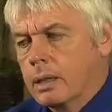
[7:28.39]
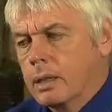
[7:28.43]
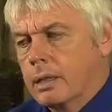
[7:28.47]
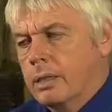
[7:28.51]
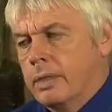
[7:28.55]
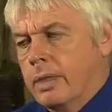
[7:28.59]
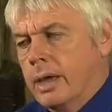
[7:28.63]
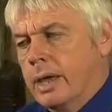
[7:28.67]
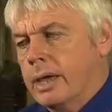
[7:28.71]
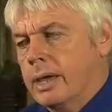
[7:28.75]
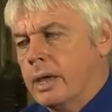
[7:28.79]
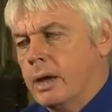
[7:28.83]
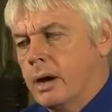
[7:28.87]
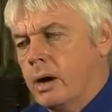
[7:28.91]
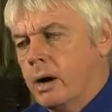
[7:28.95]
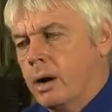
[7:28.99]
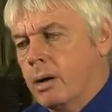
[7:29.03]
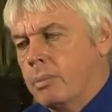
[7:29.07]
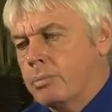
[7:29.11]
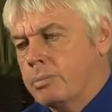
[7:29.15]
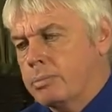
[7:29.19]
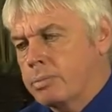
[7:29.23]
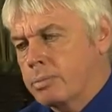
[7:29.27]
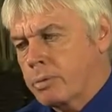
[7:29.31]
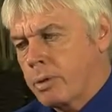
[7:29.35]
They
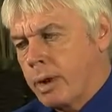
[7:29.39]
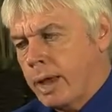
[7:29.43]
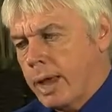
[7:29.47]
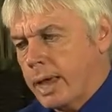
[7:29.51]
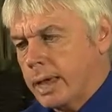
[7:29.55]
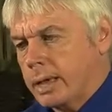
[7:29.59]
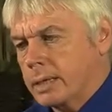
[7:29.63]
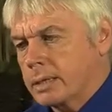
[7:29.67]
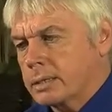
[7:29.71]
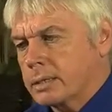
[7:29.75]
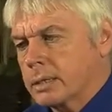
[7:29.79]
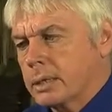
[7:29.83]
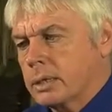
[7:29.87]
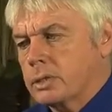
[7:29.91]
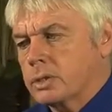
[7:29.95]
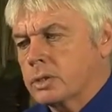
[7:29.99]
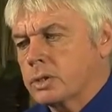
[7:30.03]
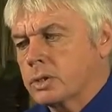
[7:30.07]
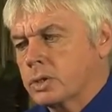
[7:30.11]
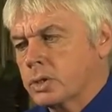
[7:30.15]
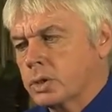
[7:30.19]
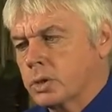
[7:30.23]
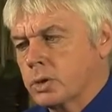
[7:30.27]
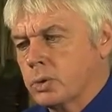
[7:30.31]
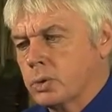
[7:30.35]
are bred
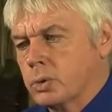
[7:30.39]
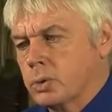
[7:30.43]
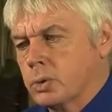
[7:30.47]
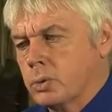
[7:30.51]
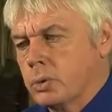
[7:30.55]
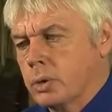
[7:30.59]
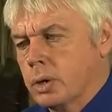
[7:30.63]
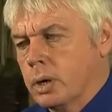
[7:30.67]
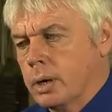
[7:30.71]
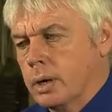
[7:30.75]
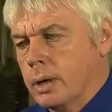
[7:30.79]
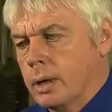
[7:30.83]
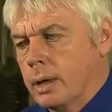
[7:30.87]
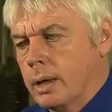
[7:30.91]
to